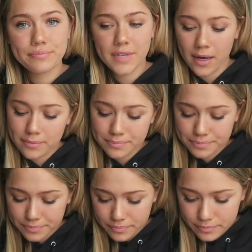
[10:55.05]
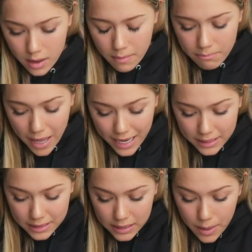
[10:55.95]
Yeah.
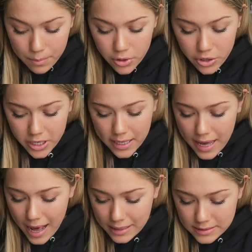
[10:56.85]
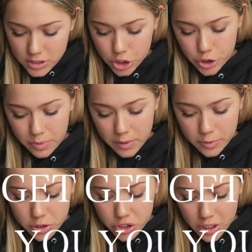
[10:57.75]
Maggie Marie asked, do
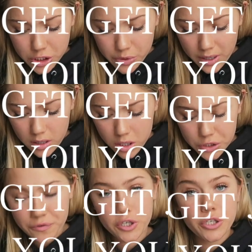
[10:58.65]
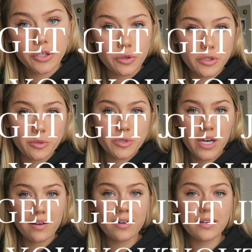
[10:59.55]
people judge you at college for your YouTube
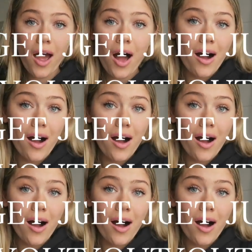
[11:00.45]
channel?